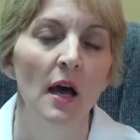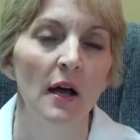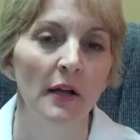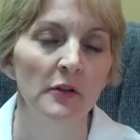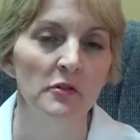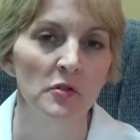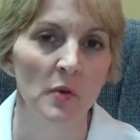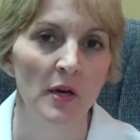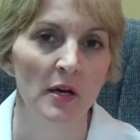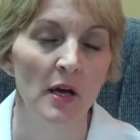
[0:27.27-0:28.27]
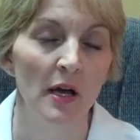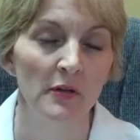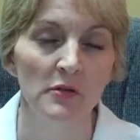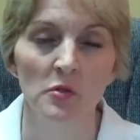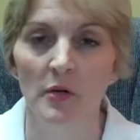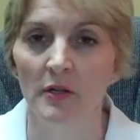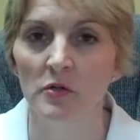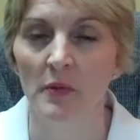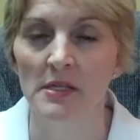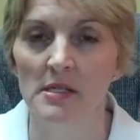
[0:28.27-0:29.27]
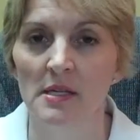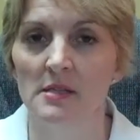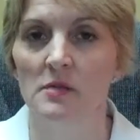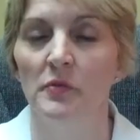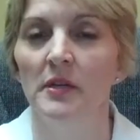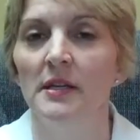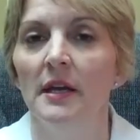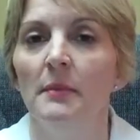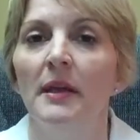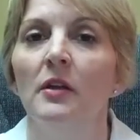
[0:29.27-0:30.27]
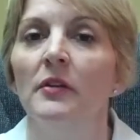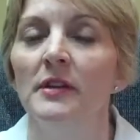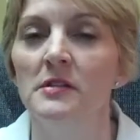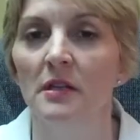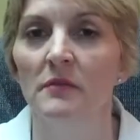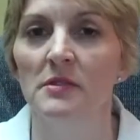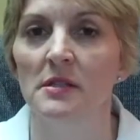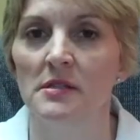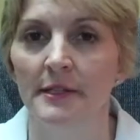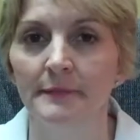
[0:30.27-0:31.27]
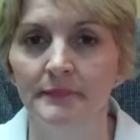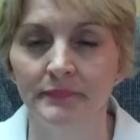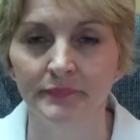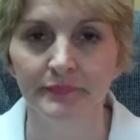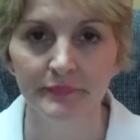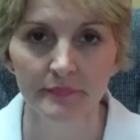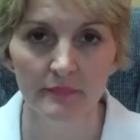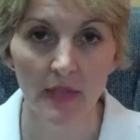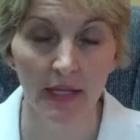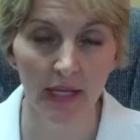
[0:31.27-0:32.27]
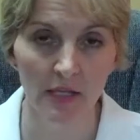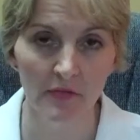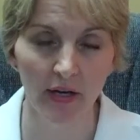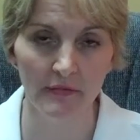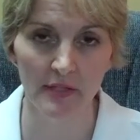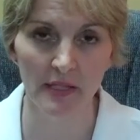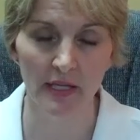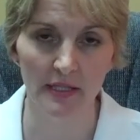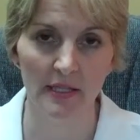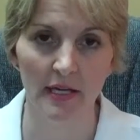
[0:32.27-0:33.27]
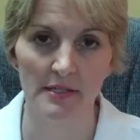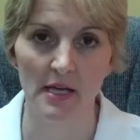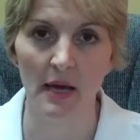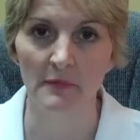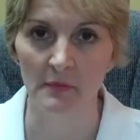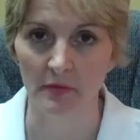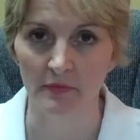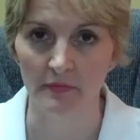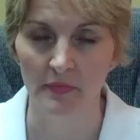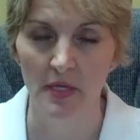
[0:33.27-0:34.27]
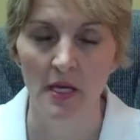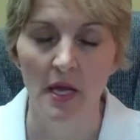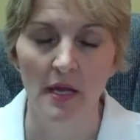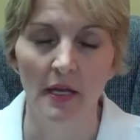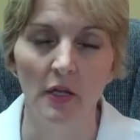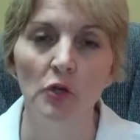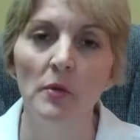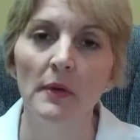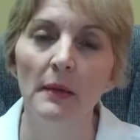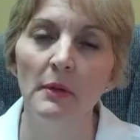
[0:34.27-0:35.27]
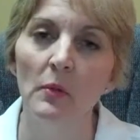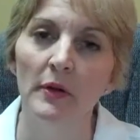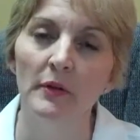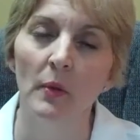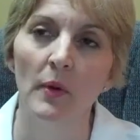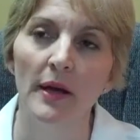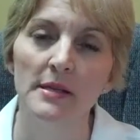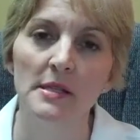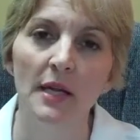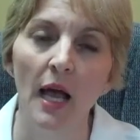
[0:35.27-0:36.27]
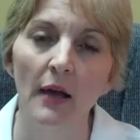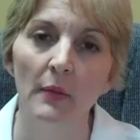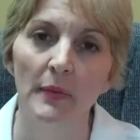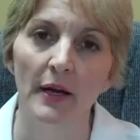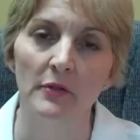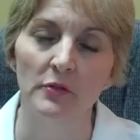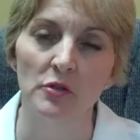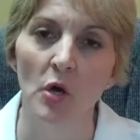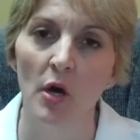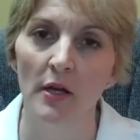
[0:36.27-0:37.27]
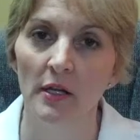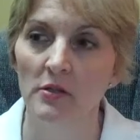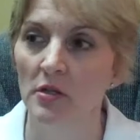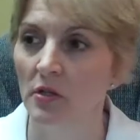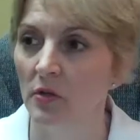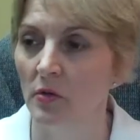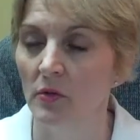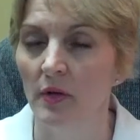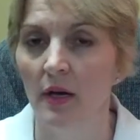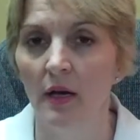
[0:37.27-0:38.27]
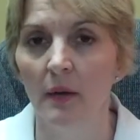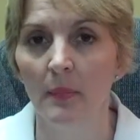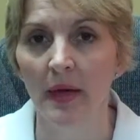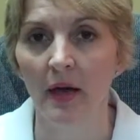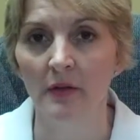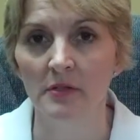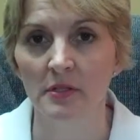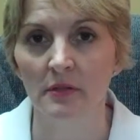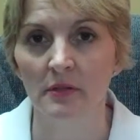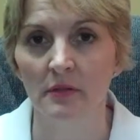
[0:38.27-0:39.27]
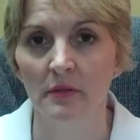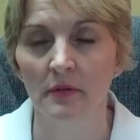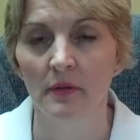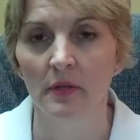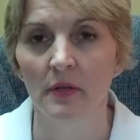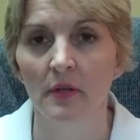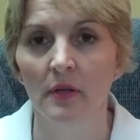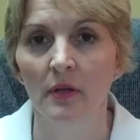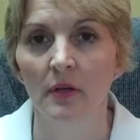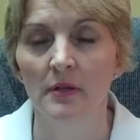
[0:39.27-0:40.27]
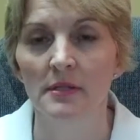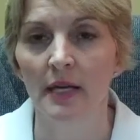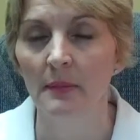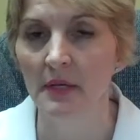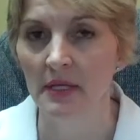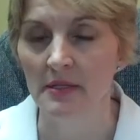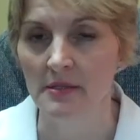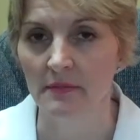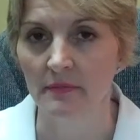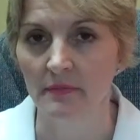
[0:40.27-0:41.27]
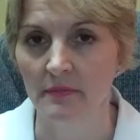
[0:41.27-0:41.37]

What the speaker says: 100 to 126 is pre-diabetic or insulin resistant, and 85 to 99 is optimal. Now you may be wondering, why is a chiropractor talking to you about diabetes?